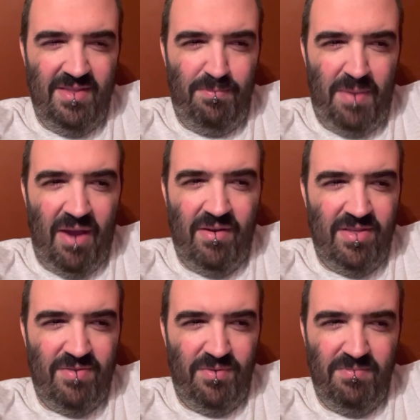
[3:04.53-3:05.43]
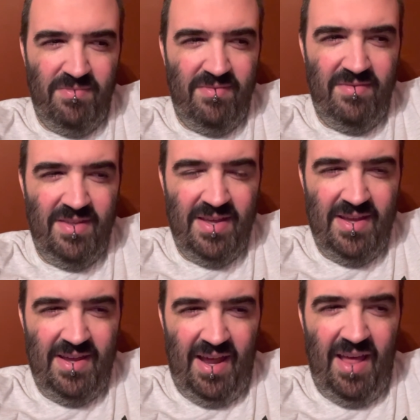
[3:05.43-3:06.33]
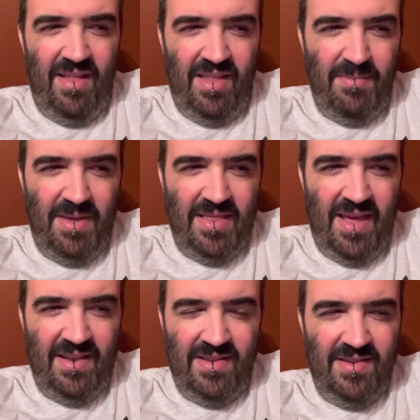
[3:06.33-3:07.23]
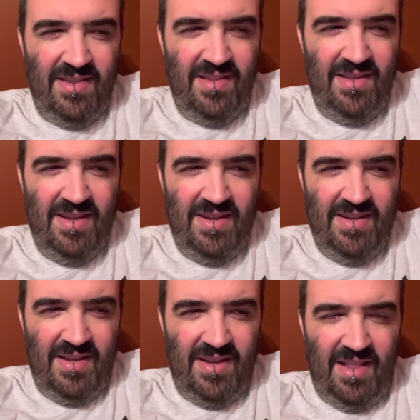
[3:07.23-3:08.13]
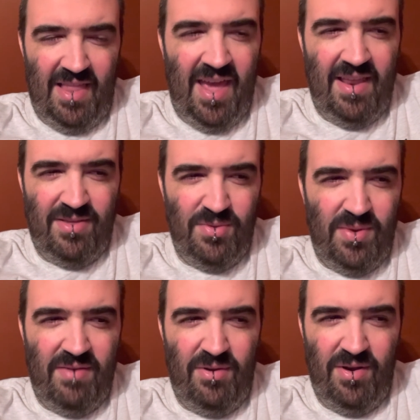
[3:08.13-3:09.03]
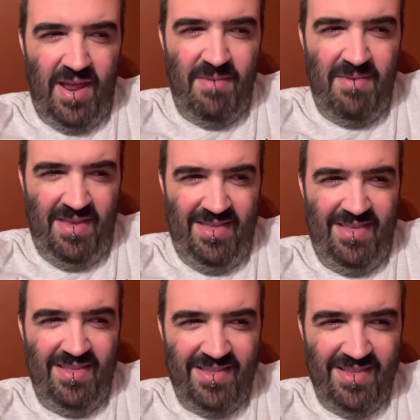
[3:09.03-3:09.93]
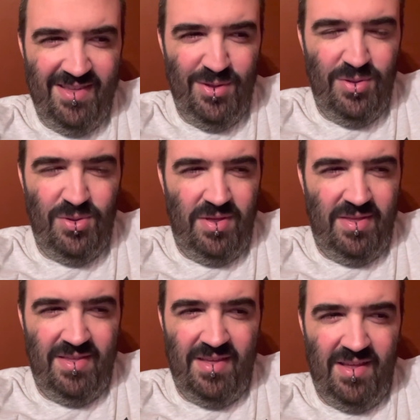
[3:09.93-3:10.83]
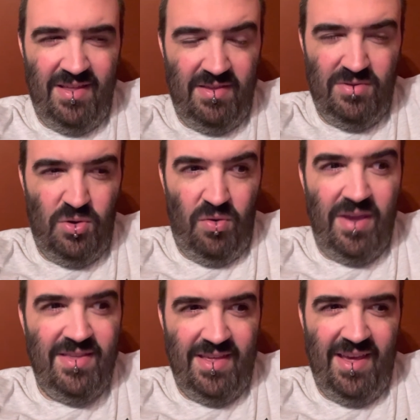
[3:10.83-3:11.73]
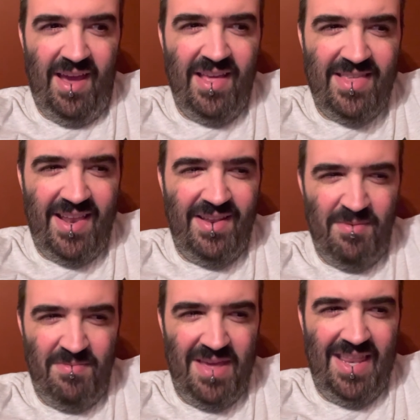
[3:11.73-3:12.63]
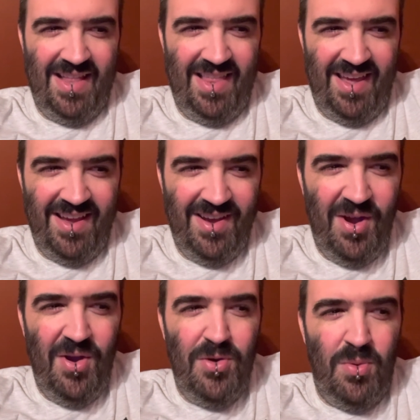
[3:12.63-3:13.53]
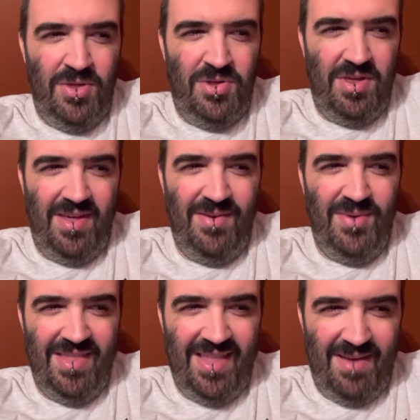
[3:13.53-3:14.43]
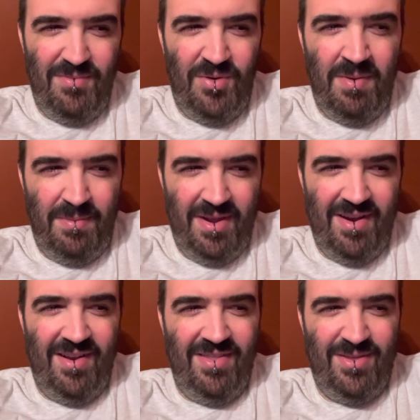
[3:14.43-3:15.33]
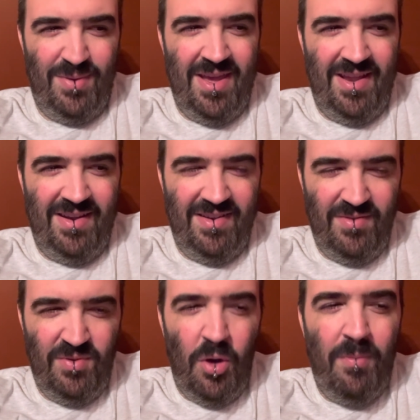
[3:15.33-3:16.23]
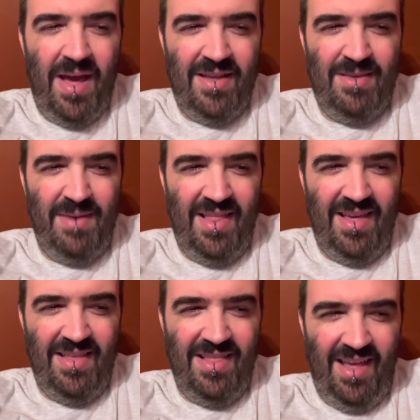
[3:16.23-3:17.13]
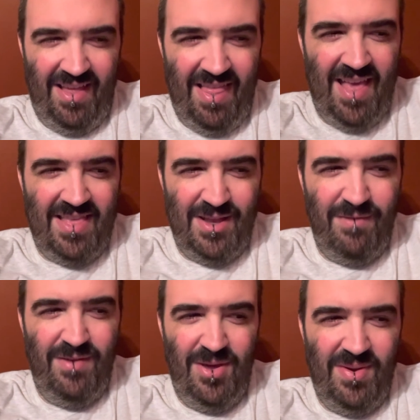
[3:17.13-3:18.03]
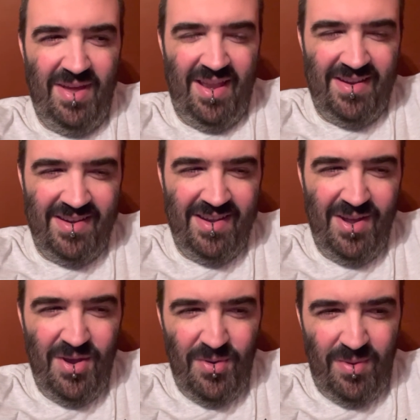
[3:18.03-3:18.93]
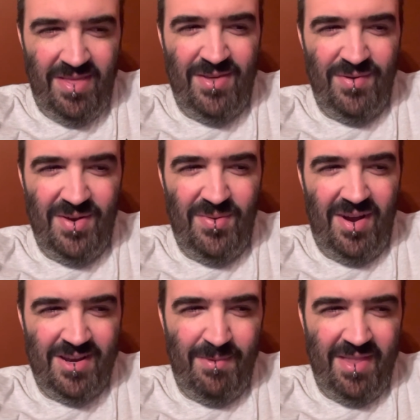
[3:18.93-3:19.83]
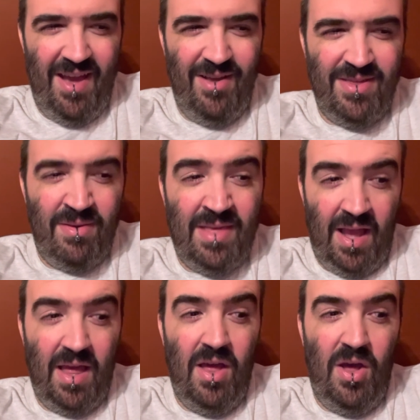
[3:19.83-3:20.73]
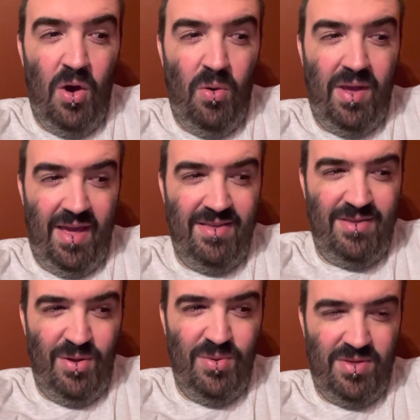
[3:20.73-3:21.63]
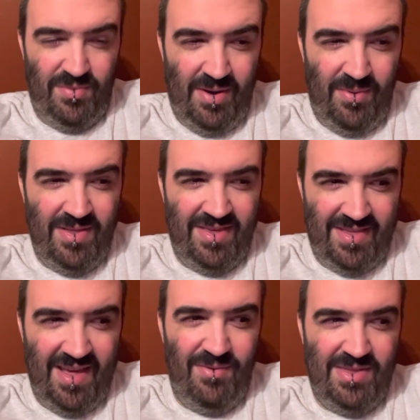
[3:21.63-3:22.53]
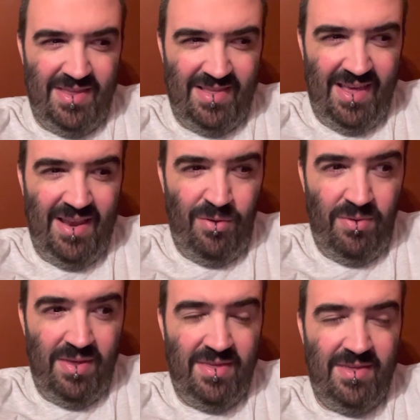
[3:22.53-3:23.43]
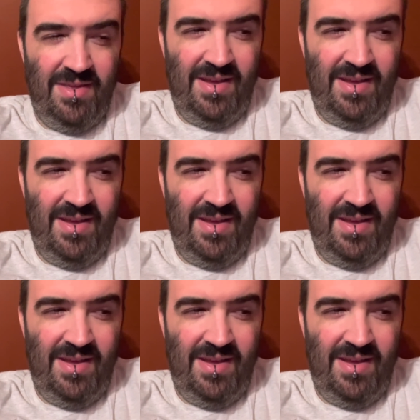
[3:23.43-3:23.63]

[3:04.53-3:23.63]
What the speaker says: parents from hell. I mean, that Alanis or whatever her name is she's crazy. I said it immediately. When that woman appeared on the screen, go back to my, like, last interview, and when Serena walked up on the couch, I was like, okay, so Serena went to stay with this lady who is